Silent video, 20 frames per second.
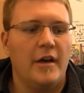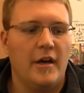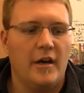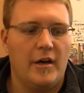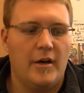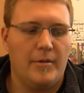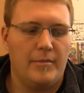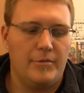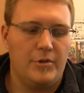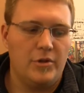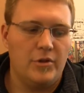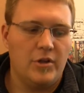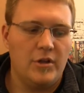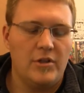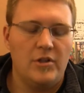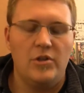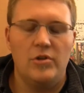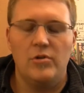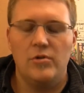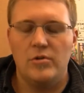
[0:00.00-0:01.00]
You
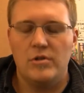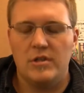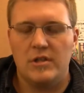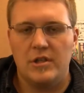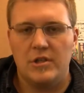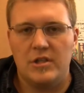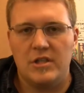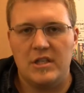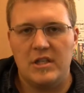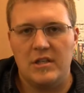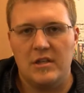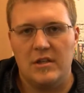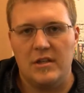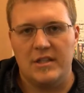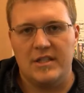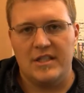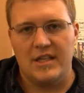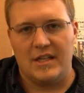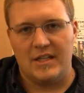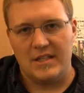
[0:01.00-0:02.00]
could use the
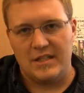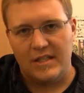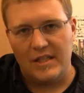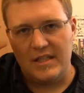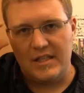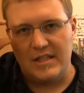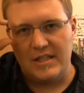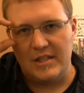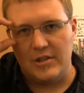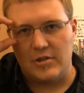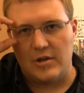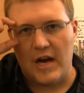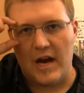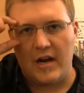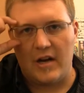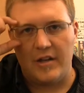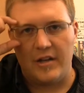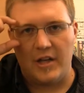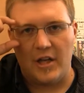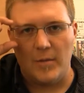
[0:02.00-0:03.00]
6TC
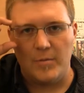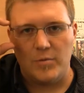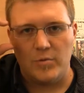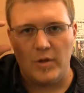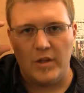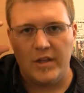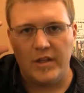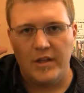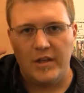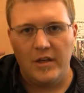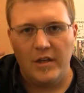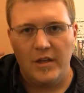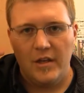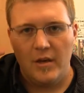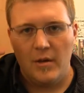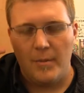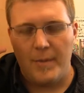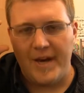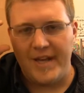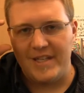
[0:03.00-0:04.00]
tracker that comes with it
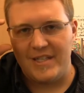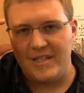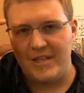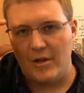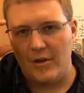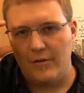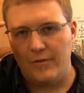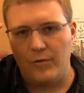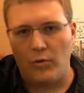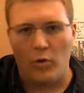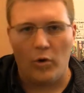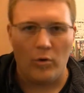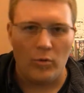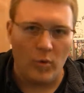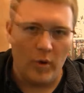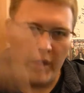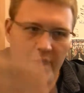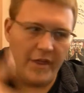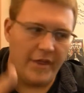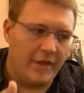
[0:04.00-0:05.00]
by itself or
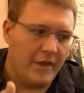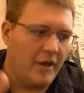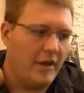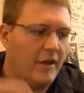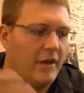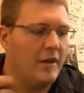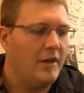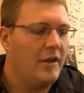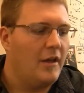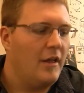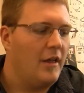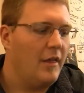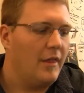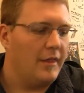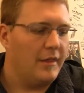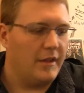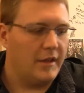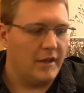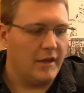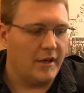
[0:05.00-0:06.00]
with
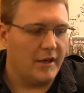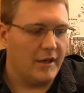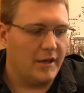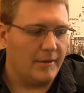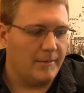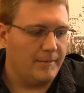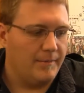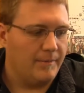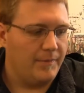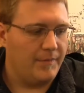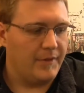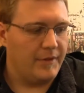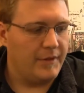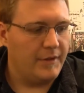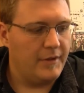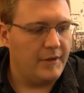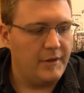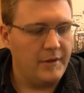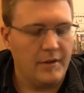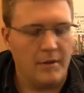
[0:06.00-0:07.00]
the
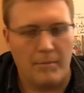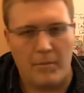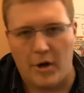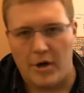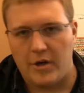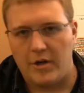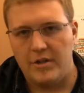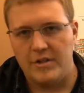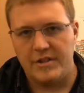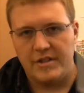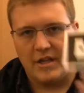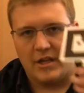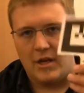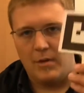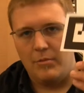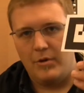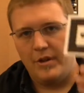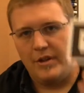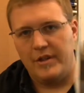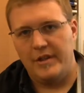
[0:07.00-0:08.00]
markers that
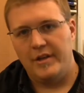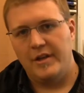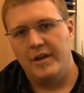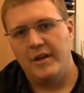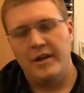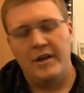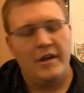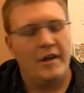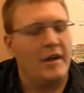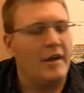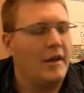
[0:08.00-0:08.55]
come with it.